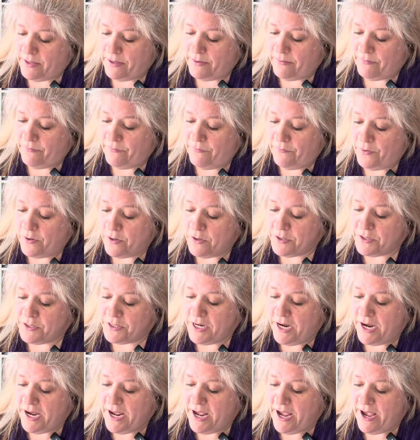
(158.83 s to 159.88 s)
First,
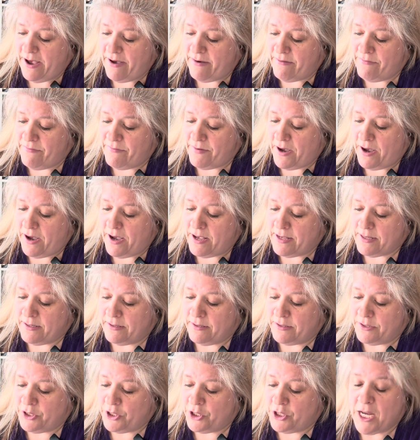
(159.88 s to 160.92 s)
I have
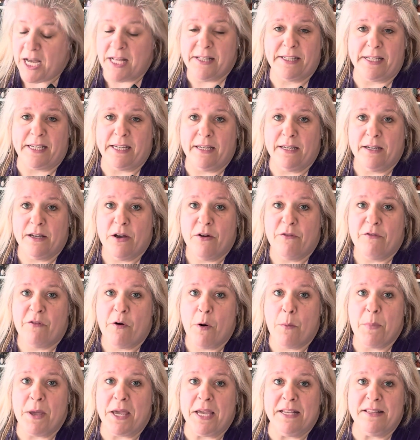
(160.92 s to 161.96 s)
Shelley
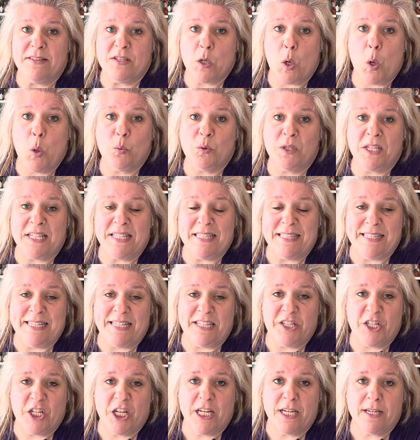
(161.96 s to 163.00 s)
from It's Only
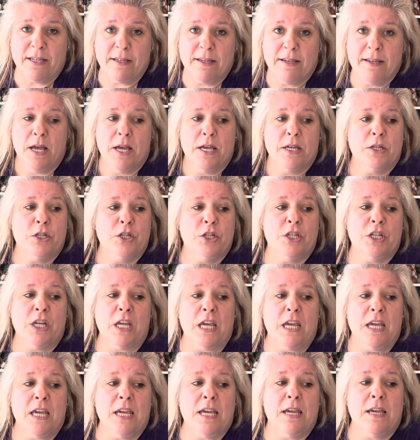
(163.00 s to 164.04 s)
Stitching.
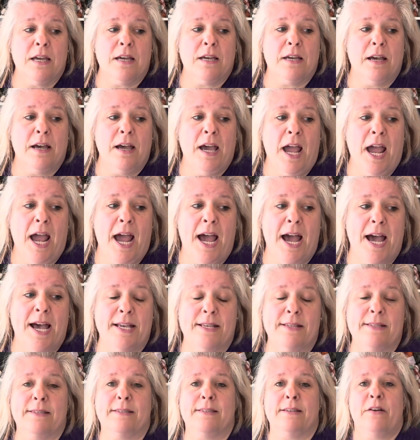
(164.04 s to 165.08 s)
She
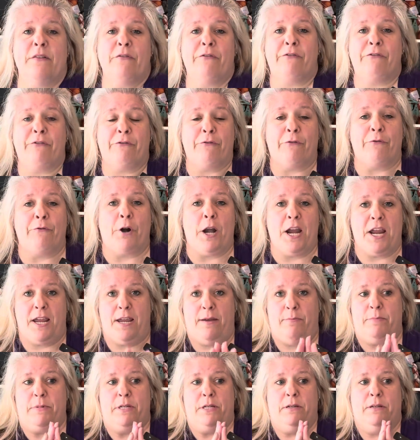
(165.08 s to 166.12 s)
has
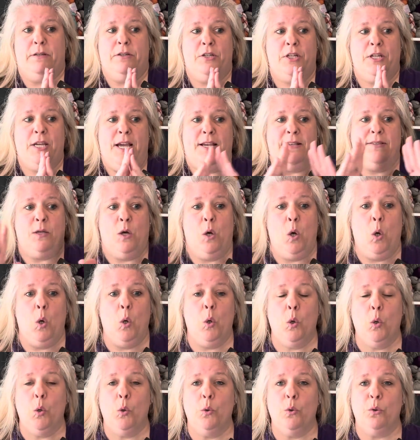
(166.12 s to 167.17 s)
framed. She has a
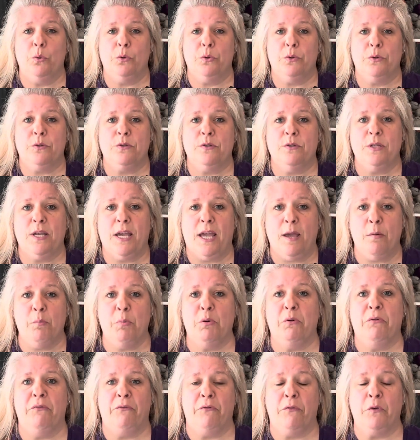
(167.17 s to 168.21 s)
whole
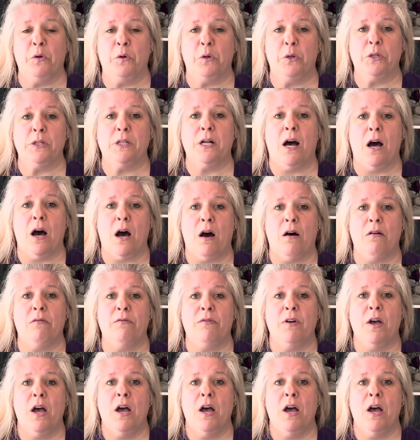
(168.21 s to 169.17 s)
table full of